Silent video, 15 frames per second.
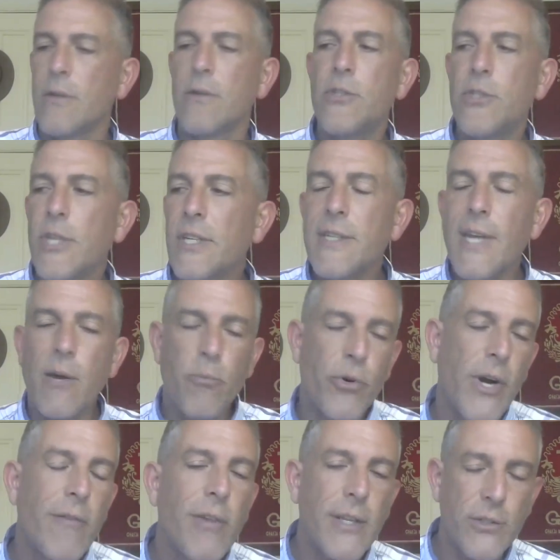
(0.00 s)
just how
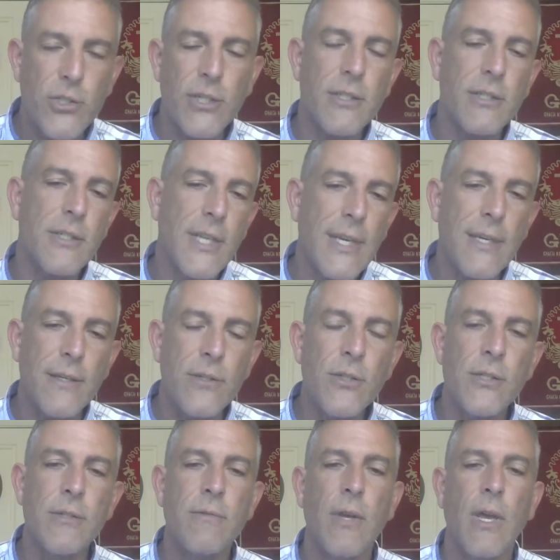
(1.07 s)
prevalent Jesus
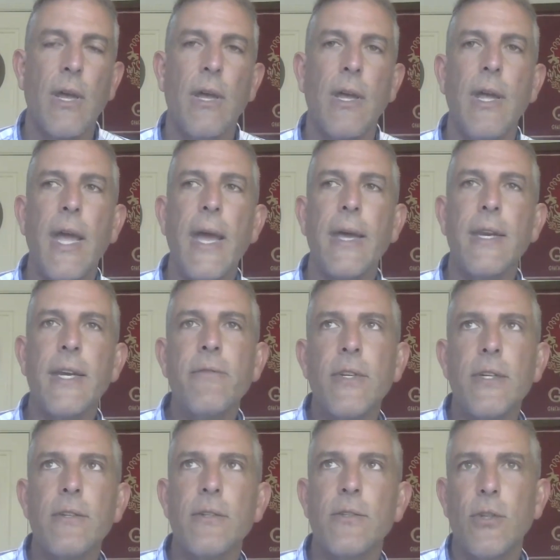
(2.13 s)
is, and
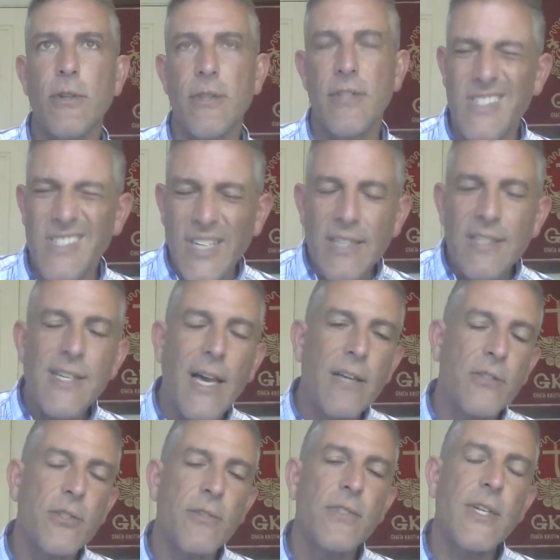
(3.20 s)
even sort of the
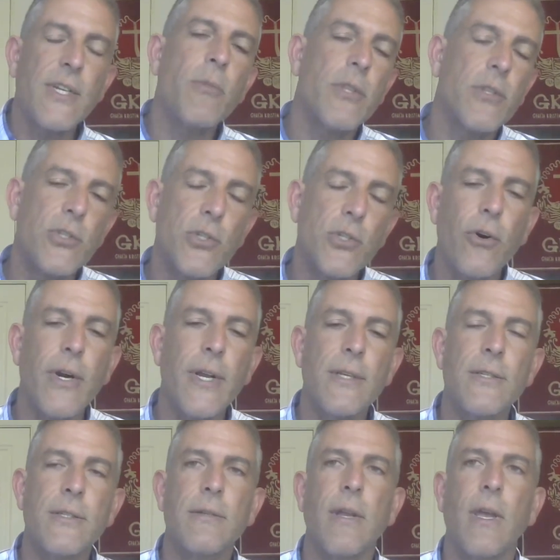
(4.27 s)
details of some of the
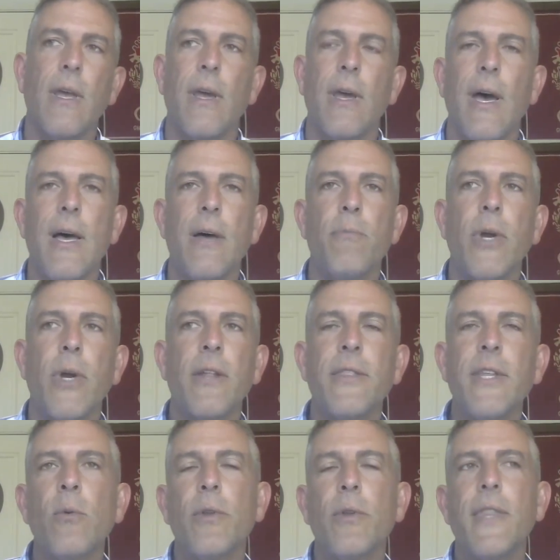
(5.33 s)
stories. But I
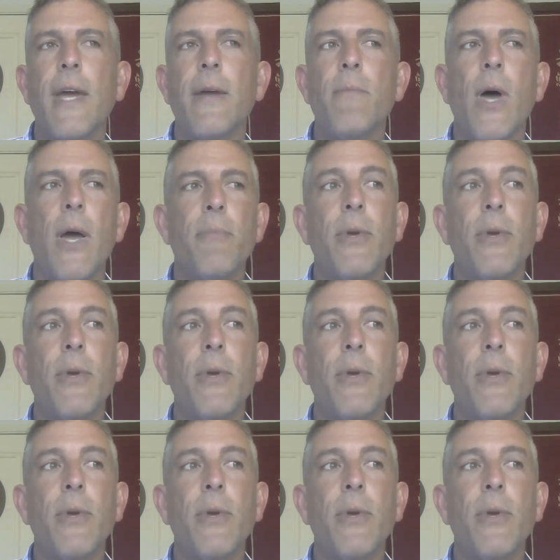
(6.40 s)
think what they might